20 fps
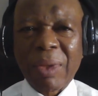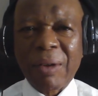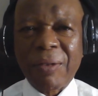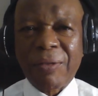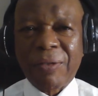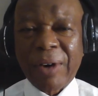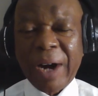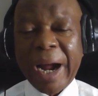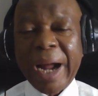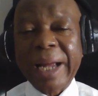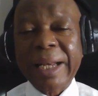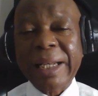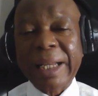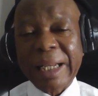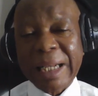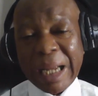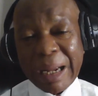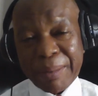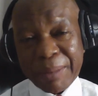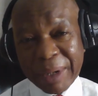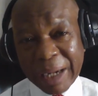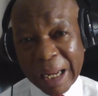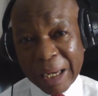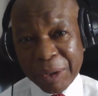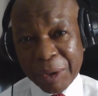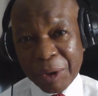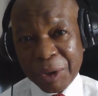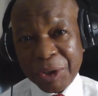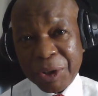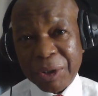Finally, I can
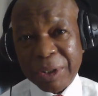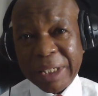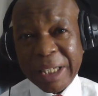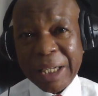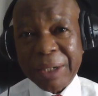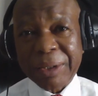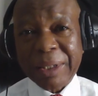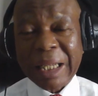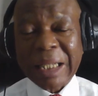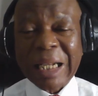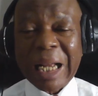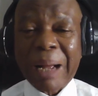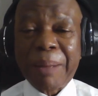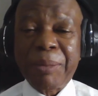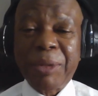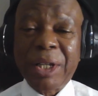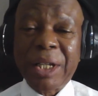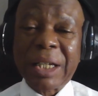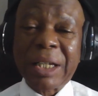also tell you that I'm